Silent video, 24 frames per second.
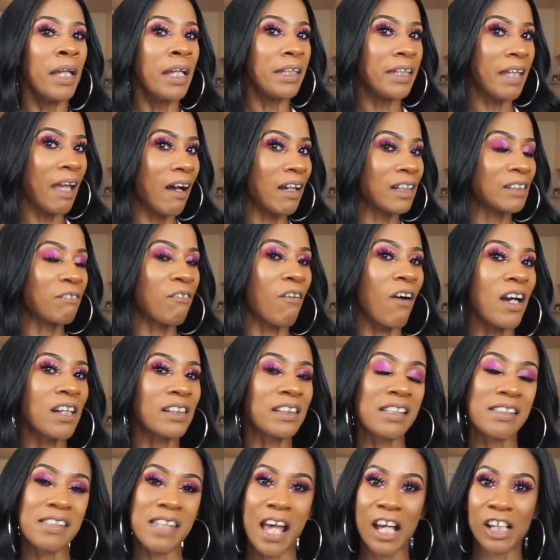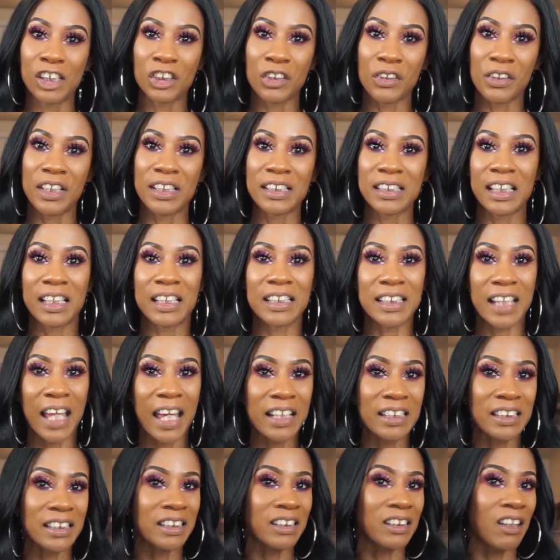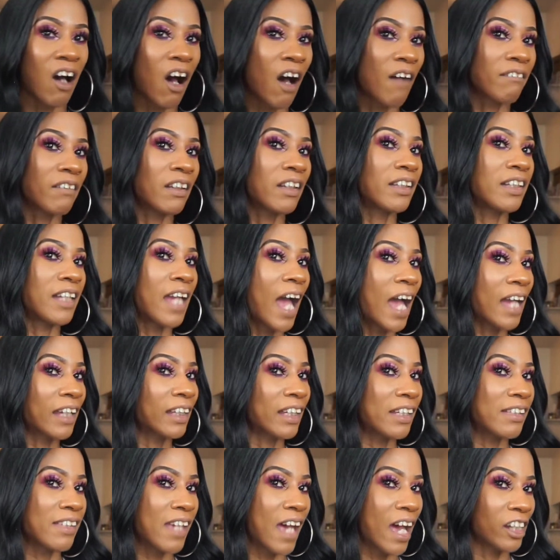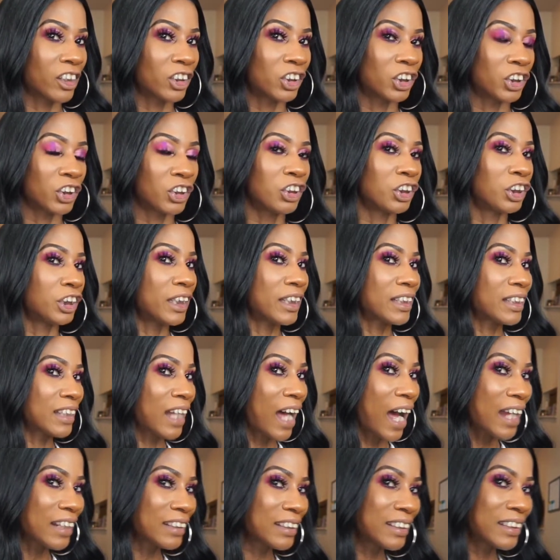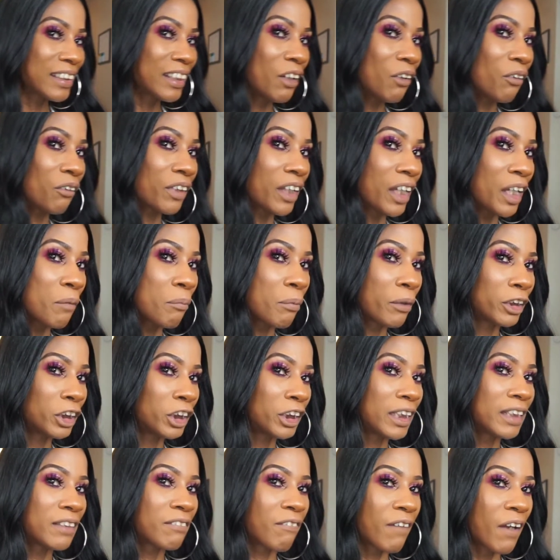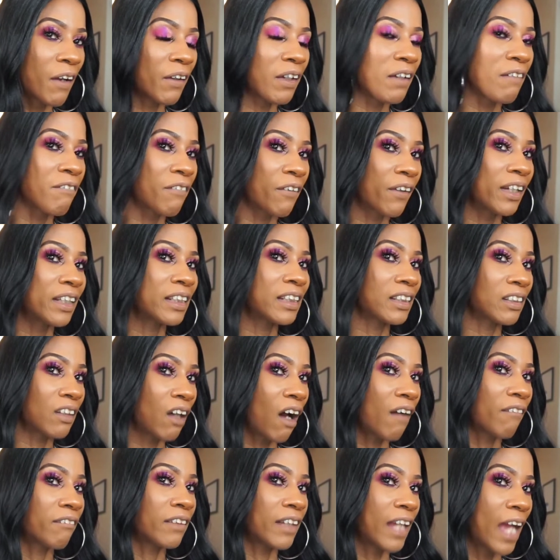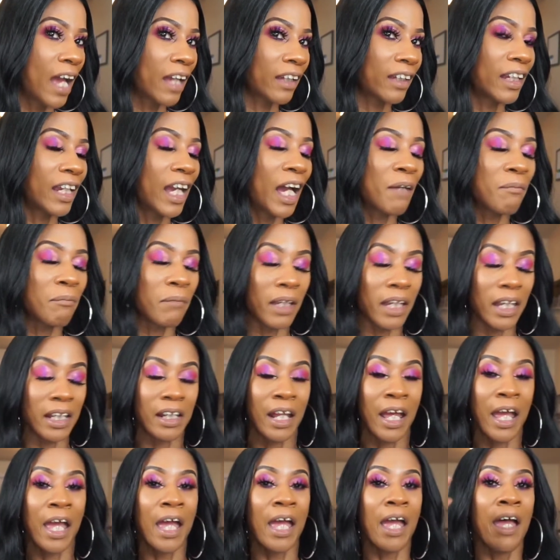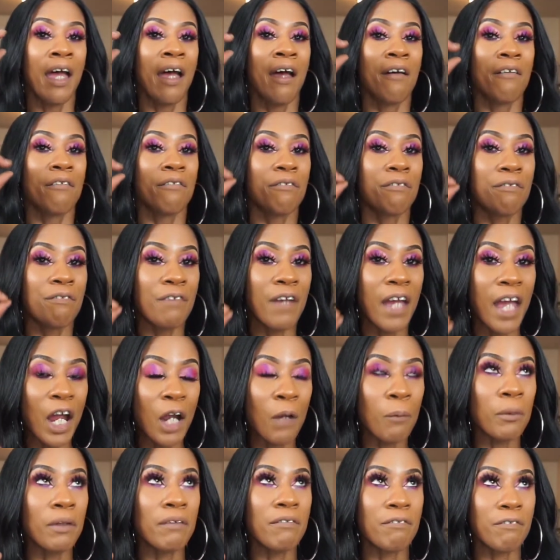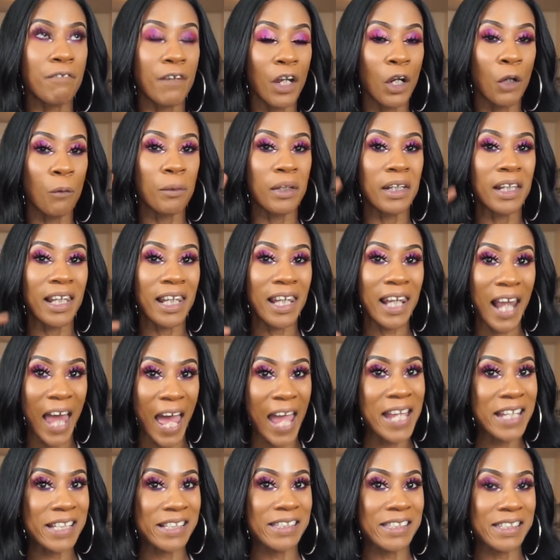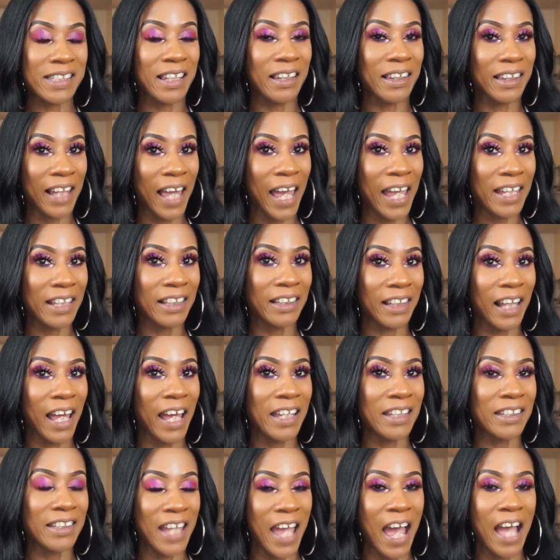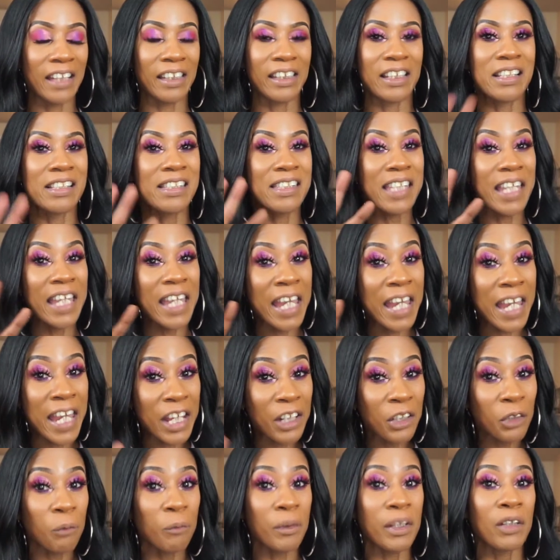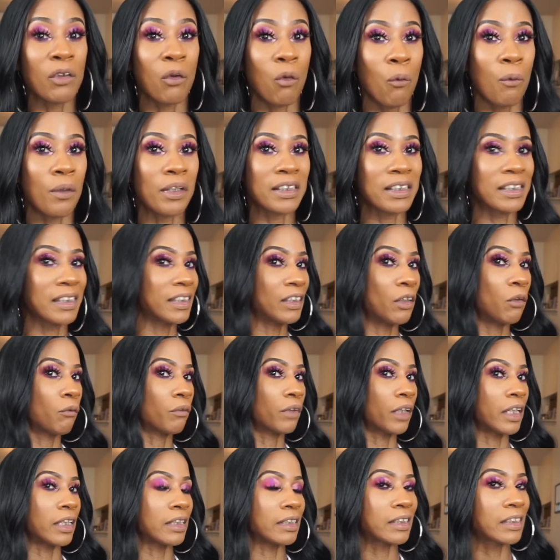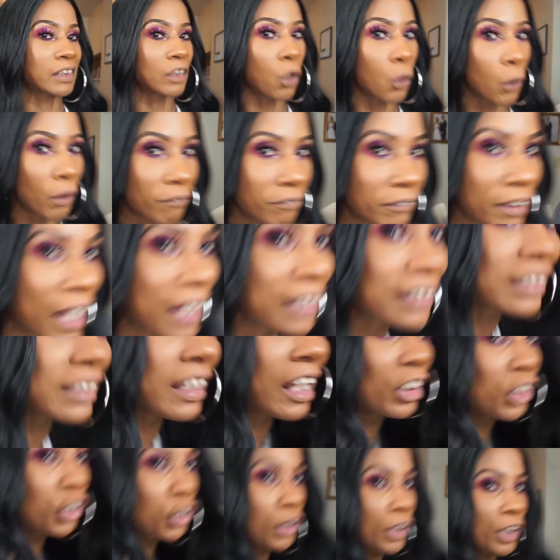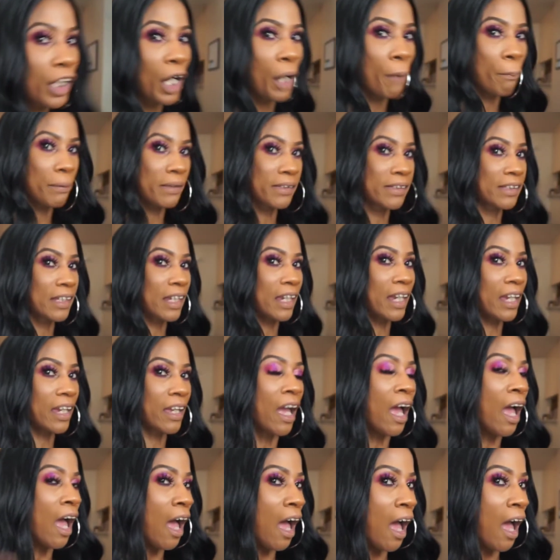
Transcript: Now, as far as the texture, this is a soft, yaki texture. She's not silky, but she's very, very soft, yaki. I mean, very very light light light yaki teetering on silky so if that's not your cup of tea